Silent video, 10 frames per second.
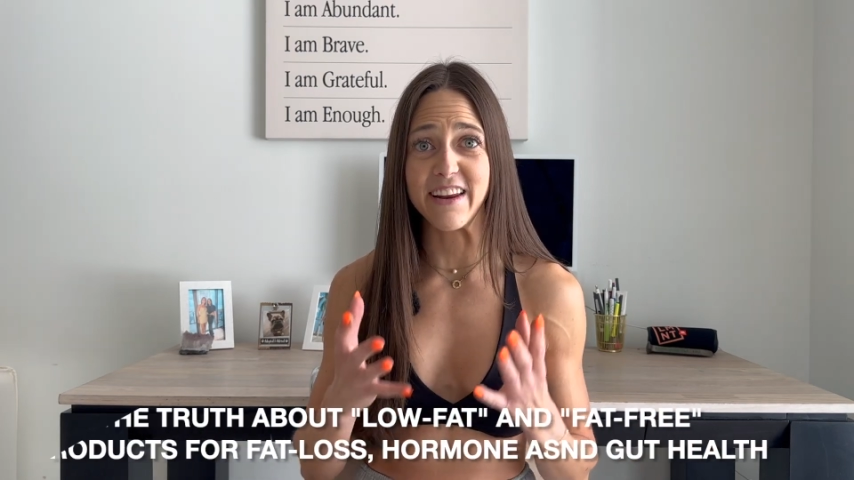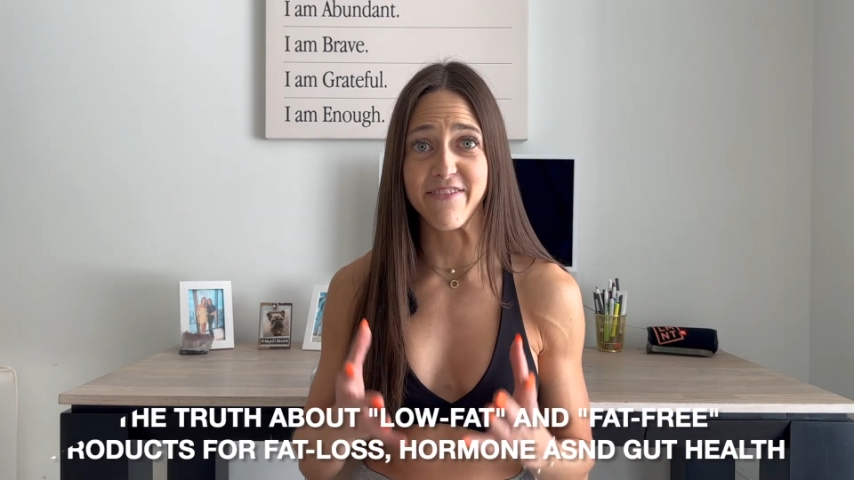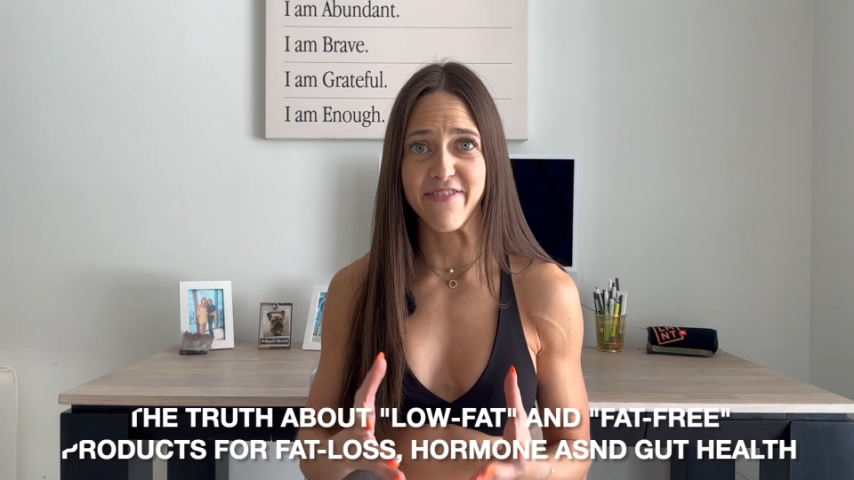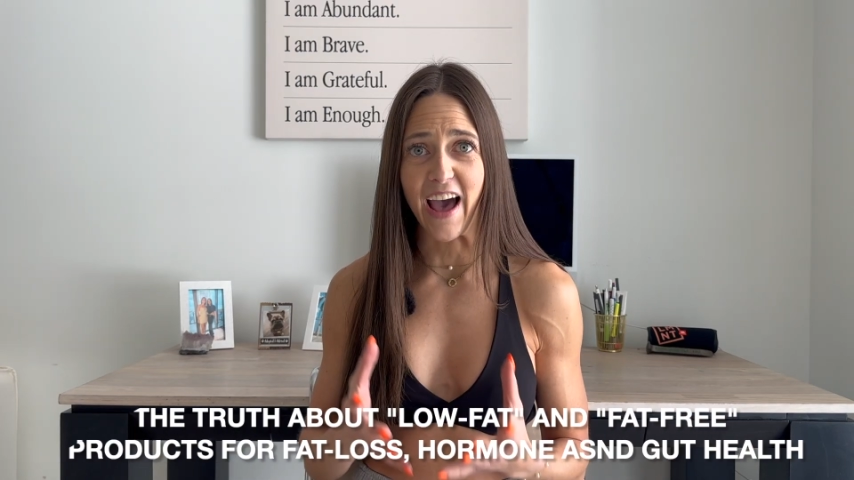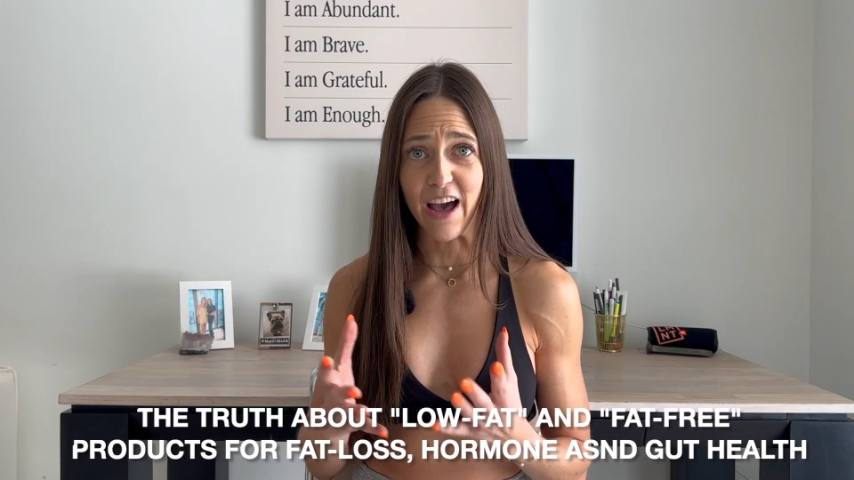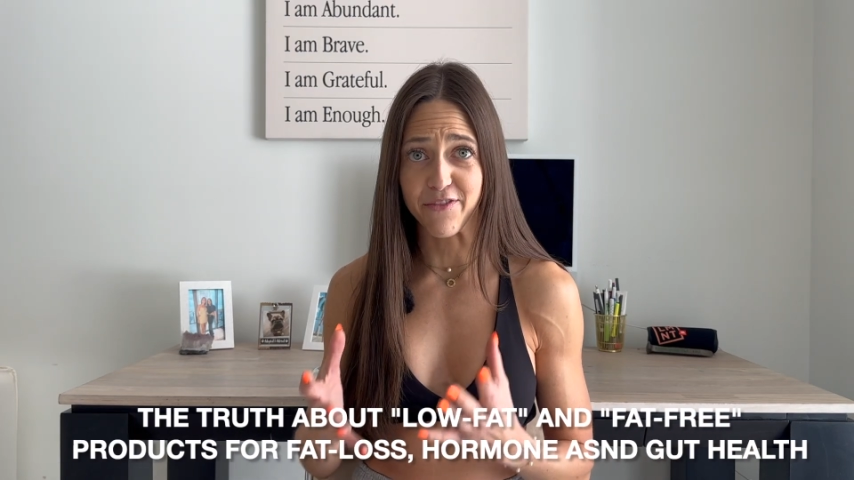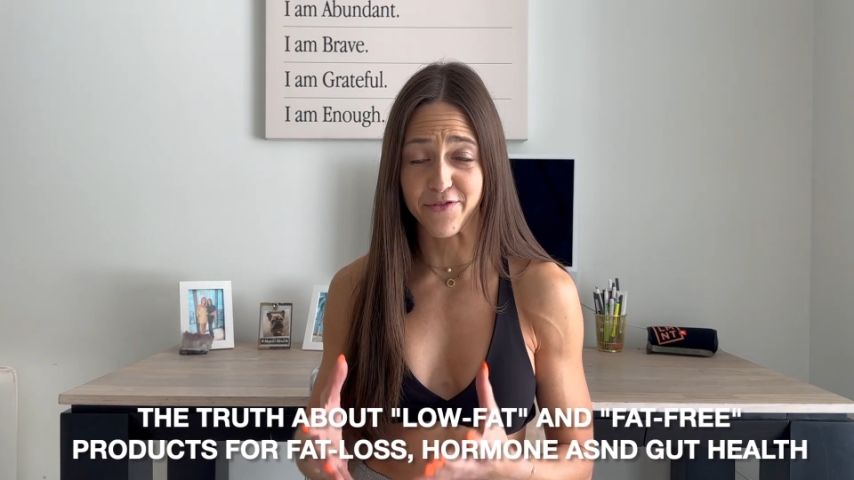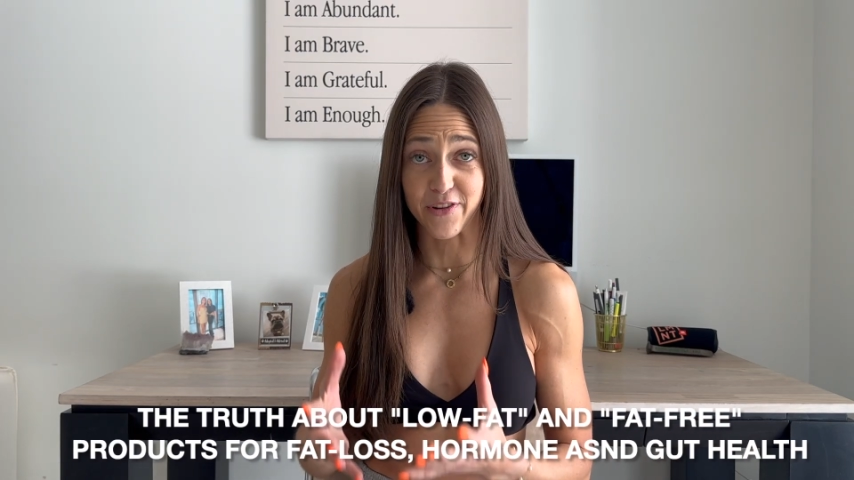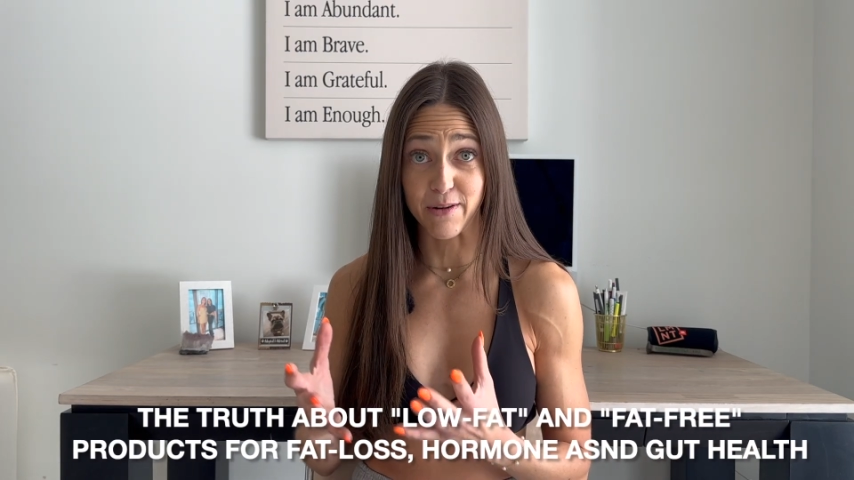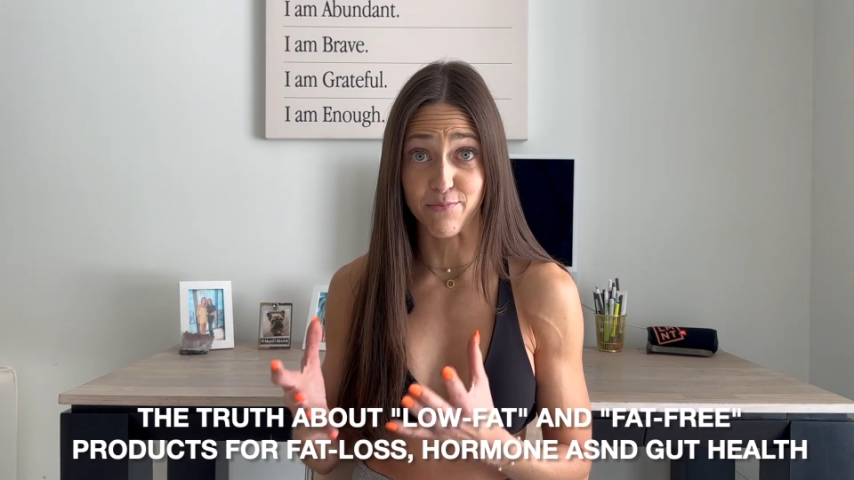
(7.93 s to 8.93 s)
and
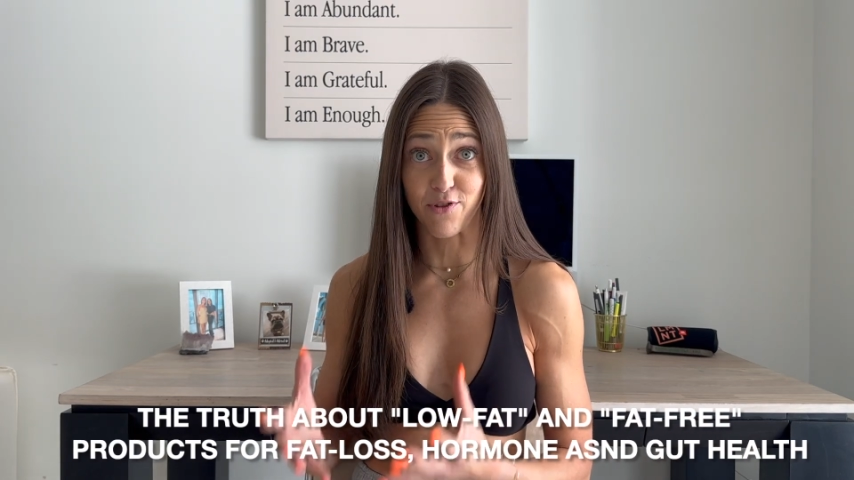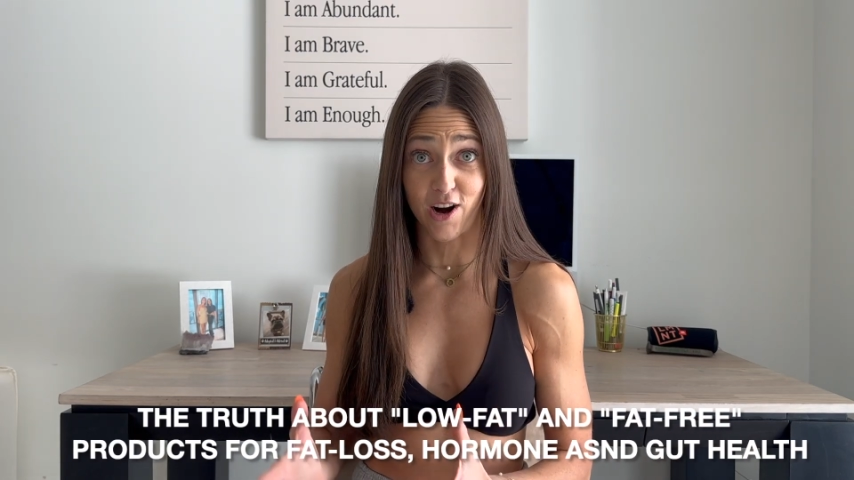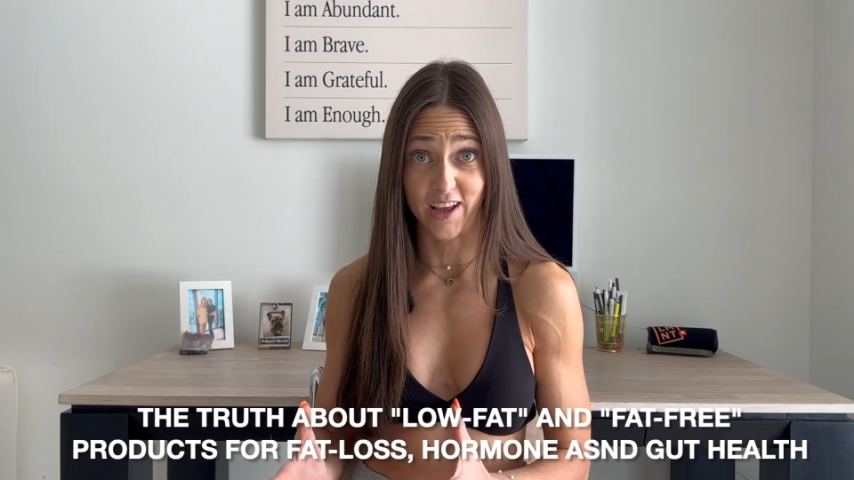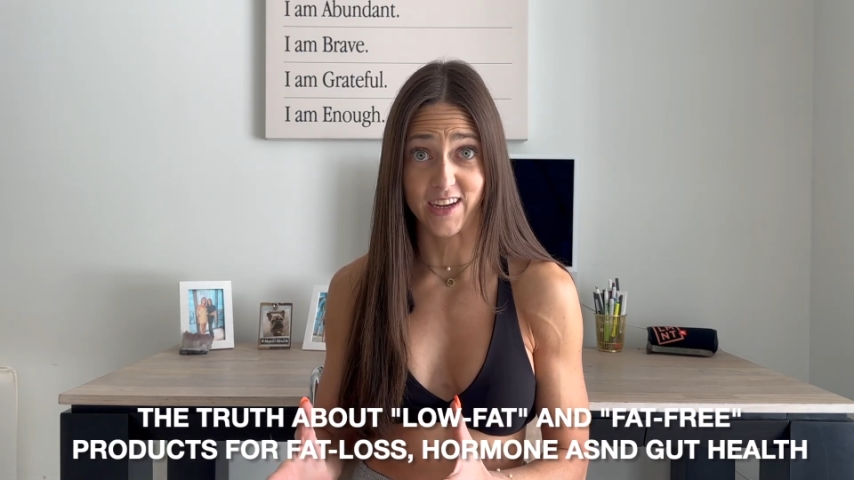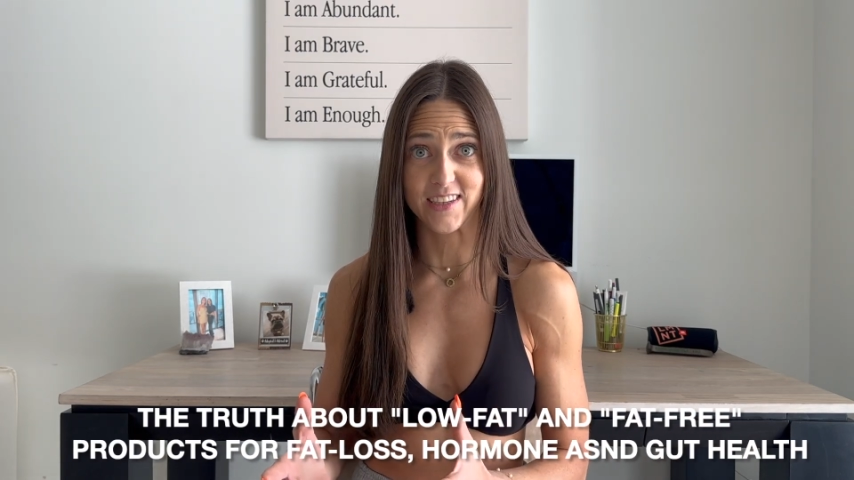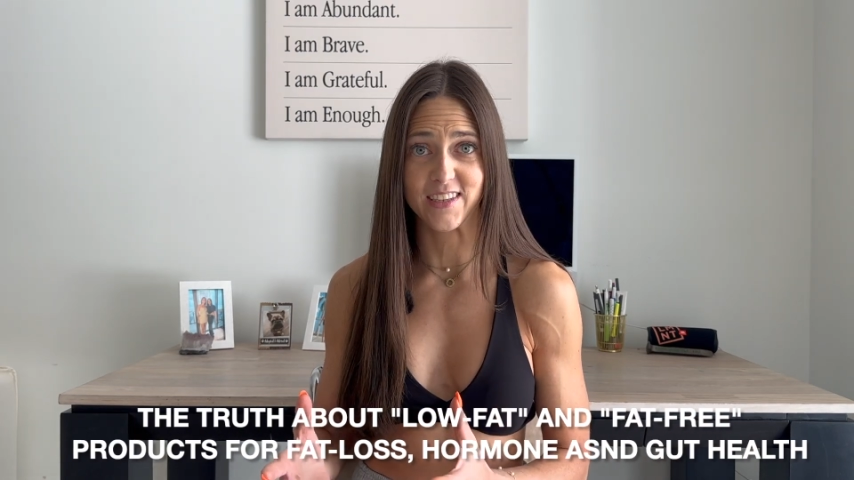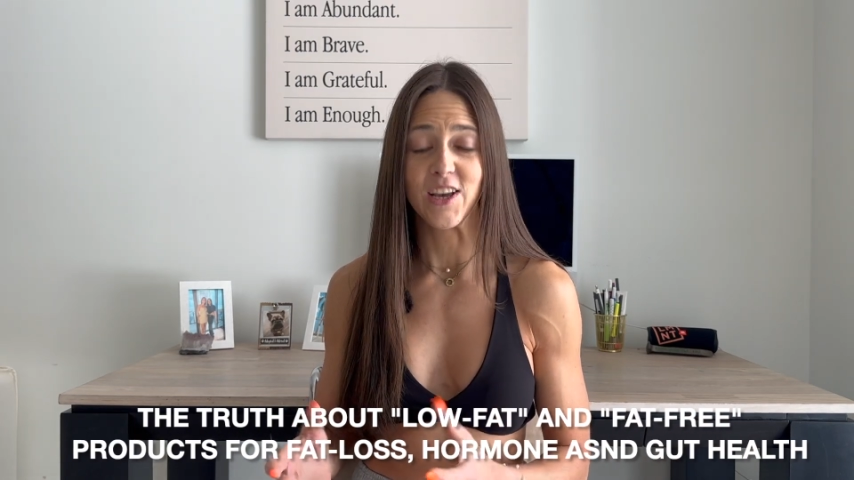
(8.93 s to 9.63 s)
fat-free products.